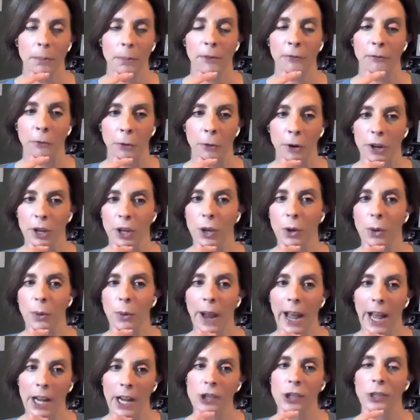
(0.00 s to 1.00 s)
before
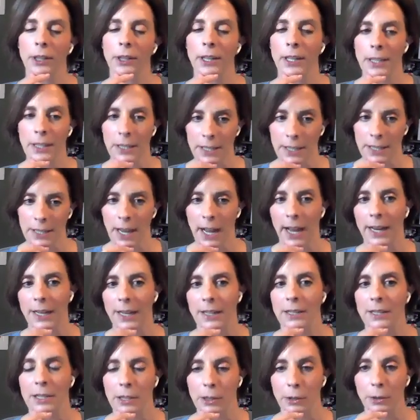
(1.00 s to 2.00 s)
you actually
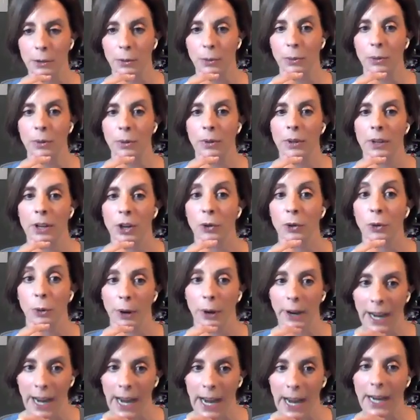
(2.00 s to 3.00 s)
decide to
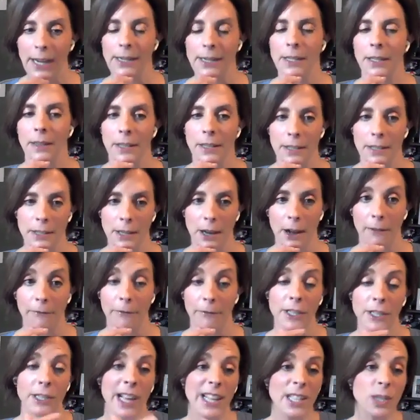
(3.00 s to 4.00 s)
create this
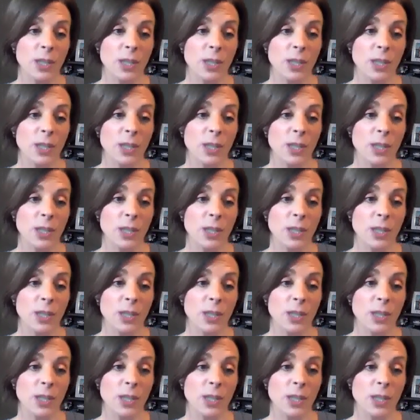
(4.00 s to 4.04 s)
office.